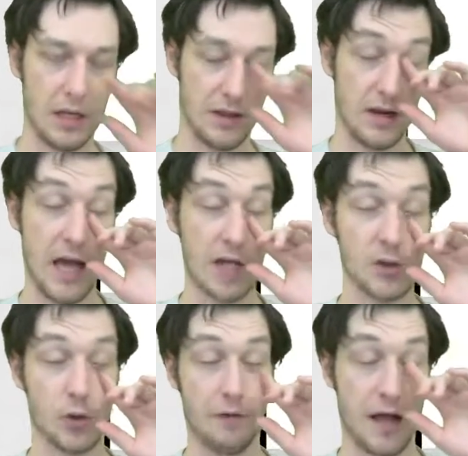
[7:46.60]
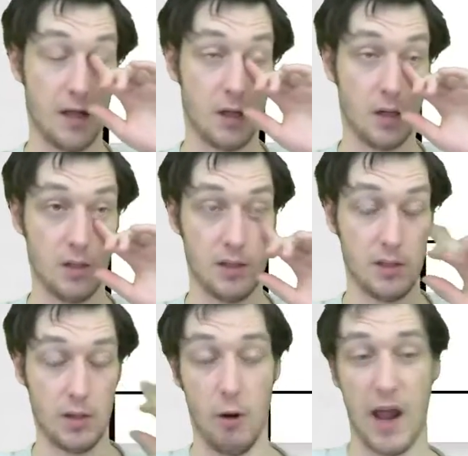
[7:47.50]
natural
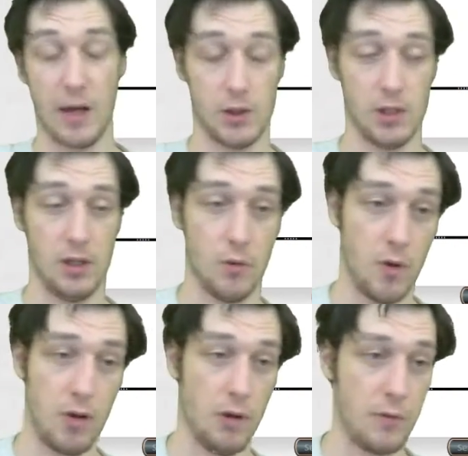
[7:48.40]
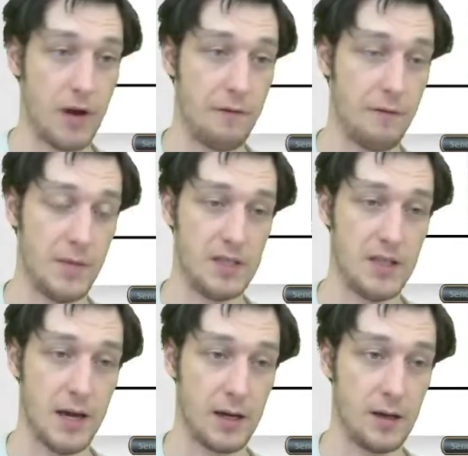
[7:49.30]
Valakuts are actually a real threat from this
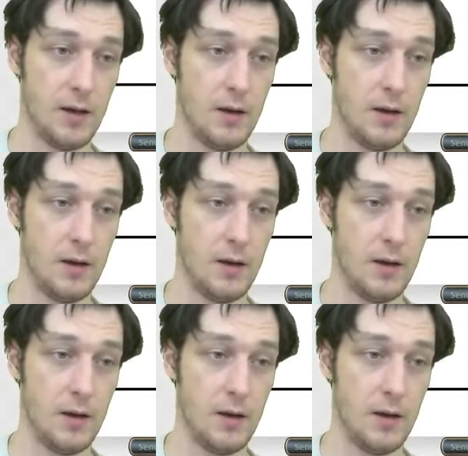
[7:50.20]
deck.